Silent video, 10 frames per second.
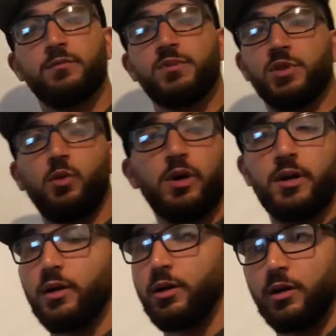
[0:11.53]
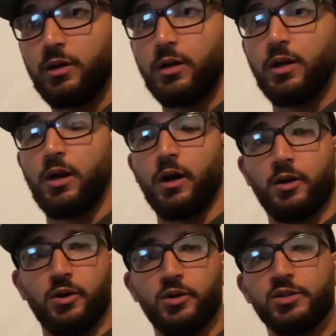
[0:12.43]
So what
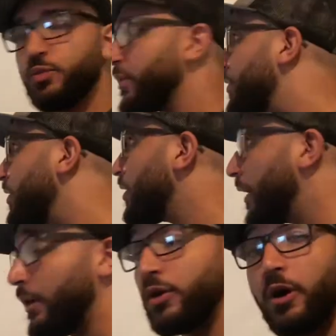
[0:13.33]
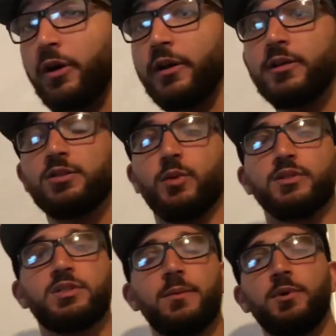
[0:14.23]
occurs with endocarditis
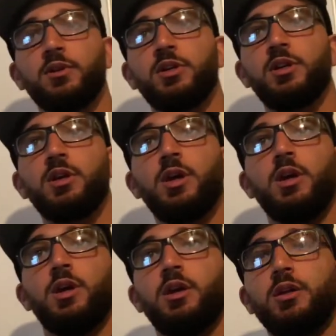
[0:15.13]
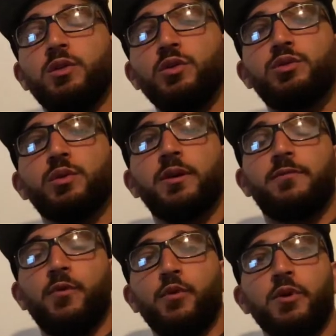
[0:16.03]
was typically due to a
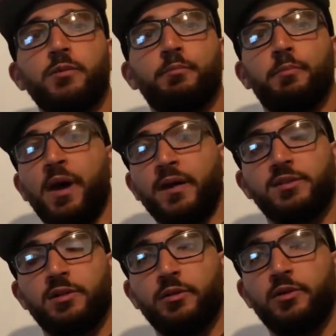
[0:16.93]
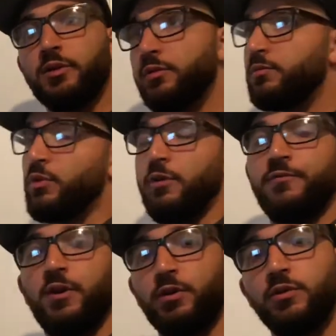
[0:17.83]
foreign bacterial or
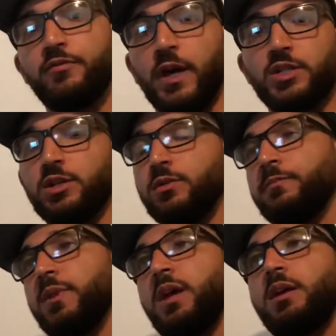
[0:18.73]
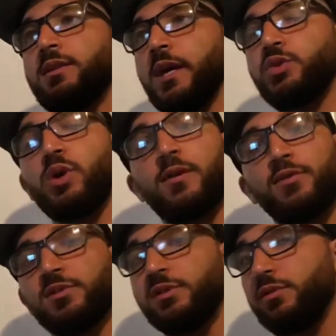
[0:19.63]
fungal infection that
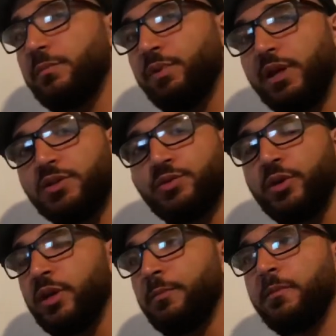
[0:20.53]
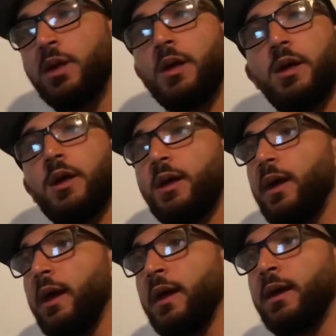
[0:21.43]
travels into the bloodstream
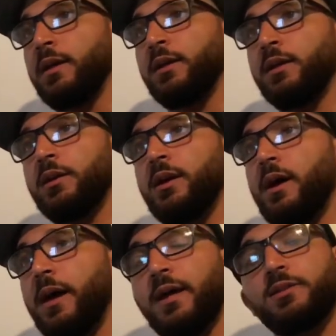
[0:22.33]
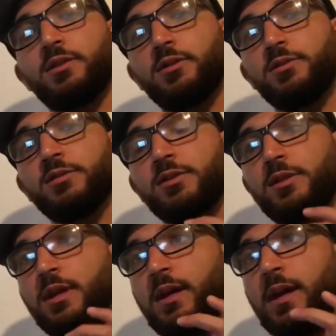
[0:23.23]
and enters
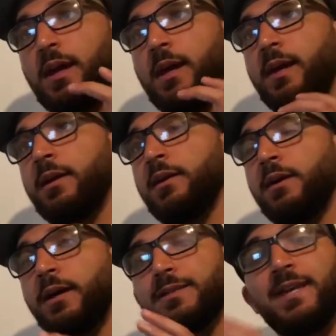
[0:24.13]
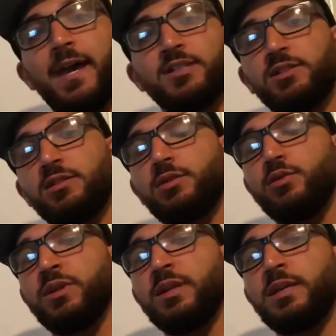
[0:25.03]
and attaches to